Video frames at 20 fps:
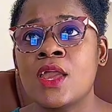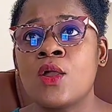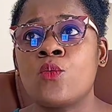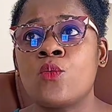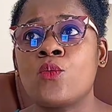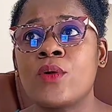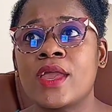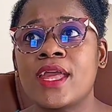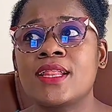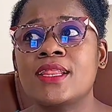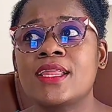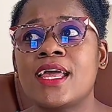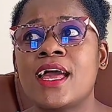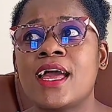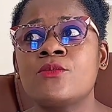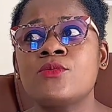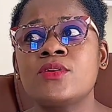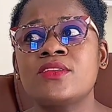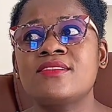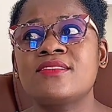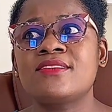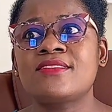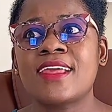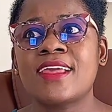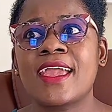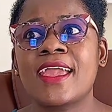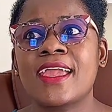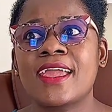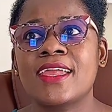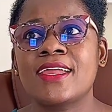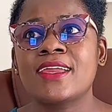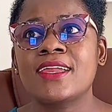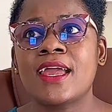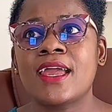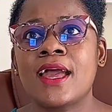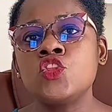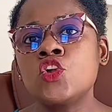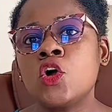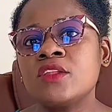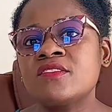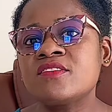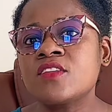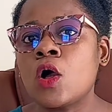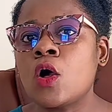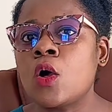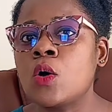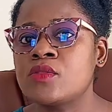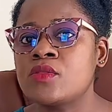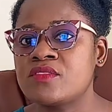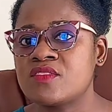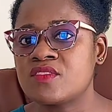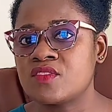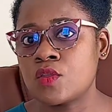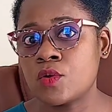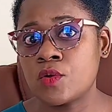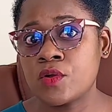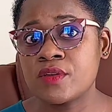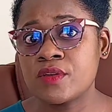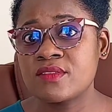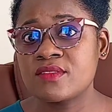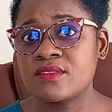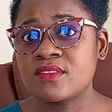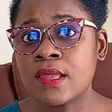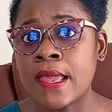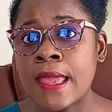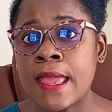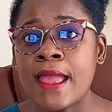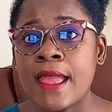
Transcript: Well, I would say not all the stores.